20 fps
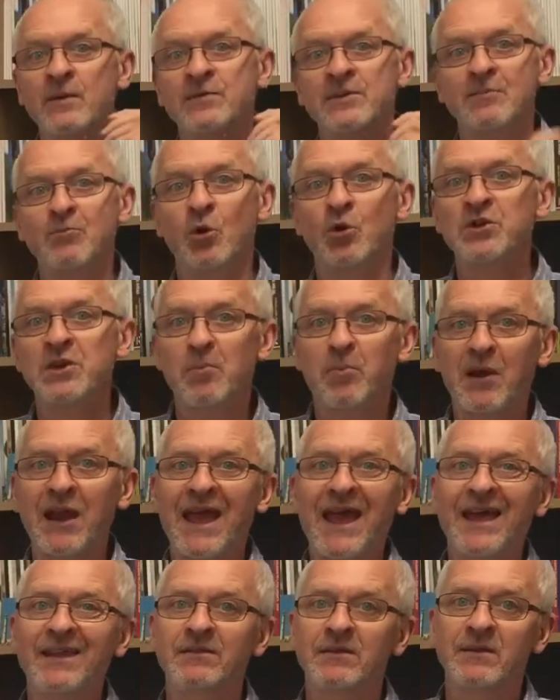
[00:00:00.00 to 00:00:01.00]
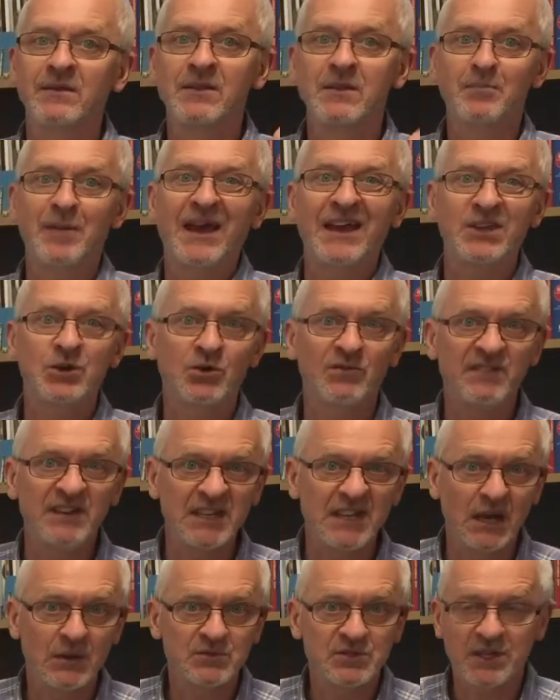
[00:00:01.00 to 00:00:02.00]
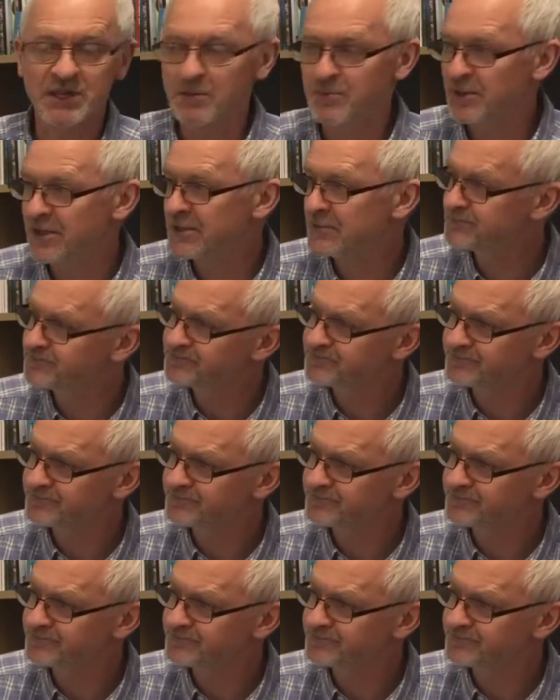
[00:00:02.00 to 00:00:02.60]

The more you plan, the better your video is going to be.